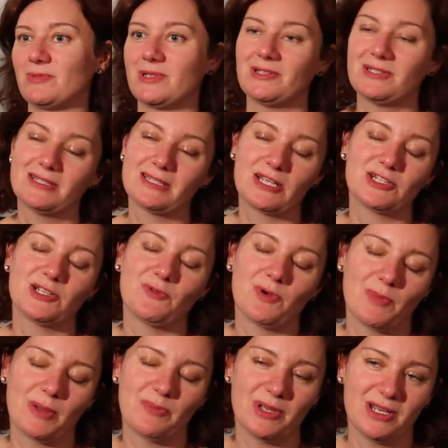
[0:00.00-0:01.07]
So that's essentially what
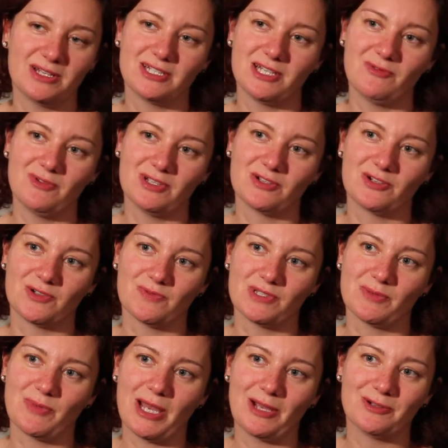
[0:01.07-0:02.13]
my PhD research was
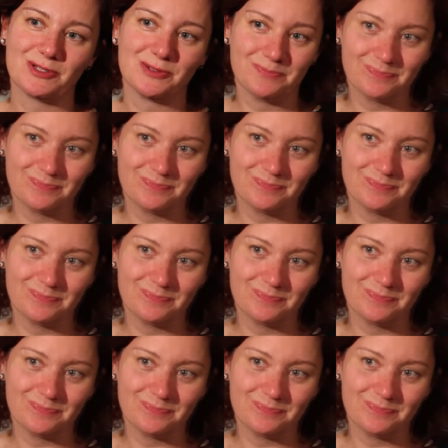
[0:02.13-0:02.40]
about.